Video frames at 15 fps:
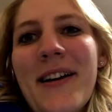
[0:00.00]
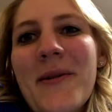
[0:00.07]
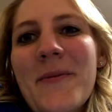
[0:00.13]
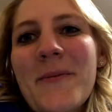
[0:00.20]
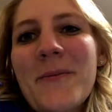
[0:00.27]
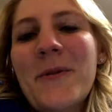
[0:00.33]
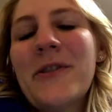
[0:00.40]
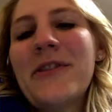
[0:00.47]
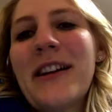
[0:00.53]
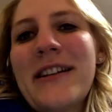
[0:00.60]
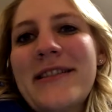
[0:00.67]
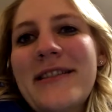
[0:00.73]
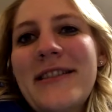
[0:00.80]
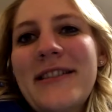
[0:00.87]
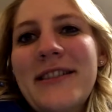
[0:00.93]
when
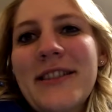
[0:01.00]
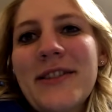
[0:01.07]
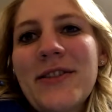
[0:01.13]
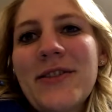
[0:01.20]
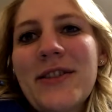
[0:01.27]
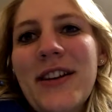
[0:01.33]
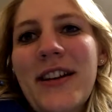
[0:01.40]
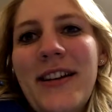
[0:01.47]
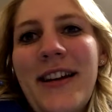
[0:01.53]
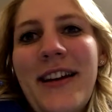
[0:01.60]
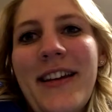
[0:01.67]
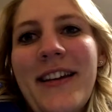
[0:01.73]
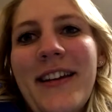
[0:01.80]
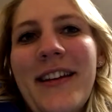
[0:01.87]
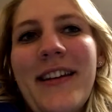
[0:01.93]
raising children,
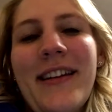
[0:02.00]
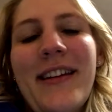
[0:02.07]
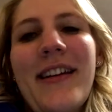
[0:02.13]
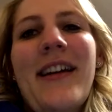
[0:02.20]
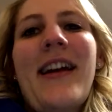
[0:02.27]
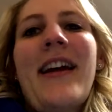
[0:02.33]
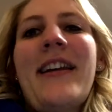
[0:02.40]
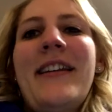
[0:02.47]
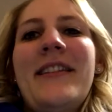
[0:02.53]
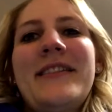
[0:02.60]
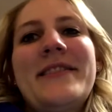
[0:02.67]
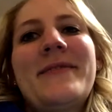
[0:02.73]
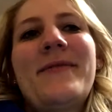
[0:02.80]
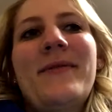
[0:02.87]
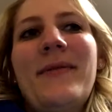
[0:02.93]
and
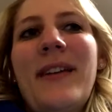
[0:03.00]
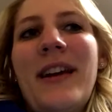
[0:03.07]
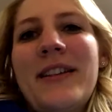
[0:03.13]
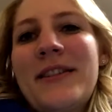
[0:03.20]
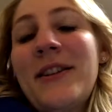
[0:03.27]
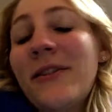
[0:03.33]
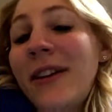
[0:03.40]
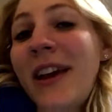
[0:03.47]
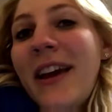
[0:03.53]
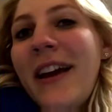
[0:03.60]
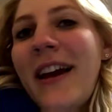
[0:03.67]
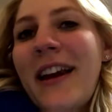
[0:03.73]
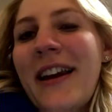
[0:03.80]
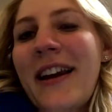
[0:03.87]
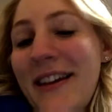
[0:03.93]
it's unique,
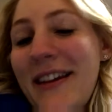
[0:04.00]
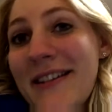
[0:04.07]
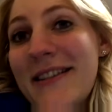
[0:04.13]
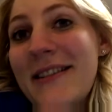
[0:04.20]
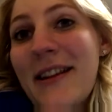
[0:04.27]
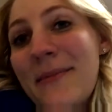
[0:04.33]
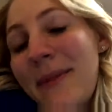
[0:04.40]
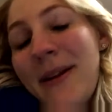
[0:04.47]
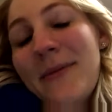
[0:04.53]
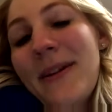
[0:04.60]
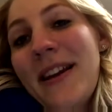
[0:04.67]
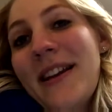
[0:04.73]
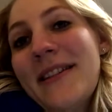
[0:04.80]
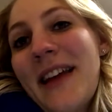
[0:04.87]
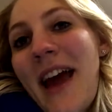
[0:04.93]
and it needs, I mean, we
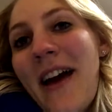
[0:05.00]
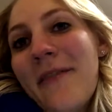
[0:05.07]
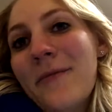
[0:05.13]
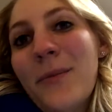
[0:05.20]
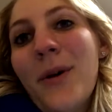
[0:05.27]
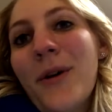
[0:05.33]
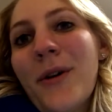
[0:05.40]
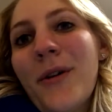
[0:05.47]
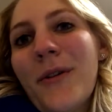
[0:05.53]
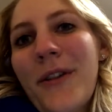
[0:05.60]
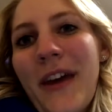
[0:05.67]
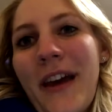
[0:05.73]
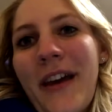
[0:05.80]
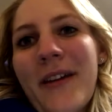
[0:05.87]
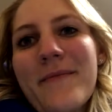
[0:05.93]
need to have both.
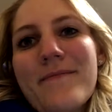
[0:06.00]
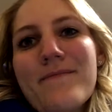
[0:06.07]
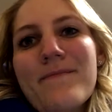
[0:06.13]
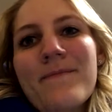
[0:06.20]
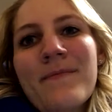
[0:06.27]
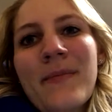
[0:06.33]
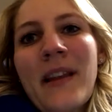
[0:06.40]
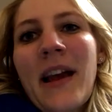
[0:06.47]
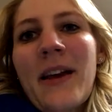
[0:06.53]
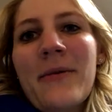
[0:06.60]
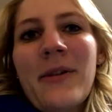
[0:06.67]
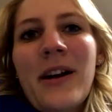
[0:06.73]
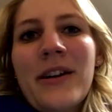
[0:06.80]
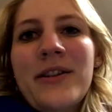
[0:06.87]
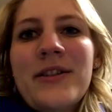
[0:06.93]
Like, I
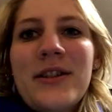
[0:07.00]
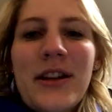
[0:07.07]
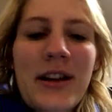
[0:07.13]
watched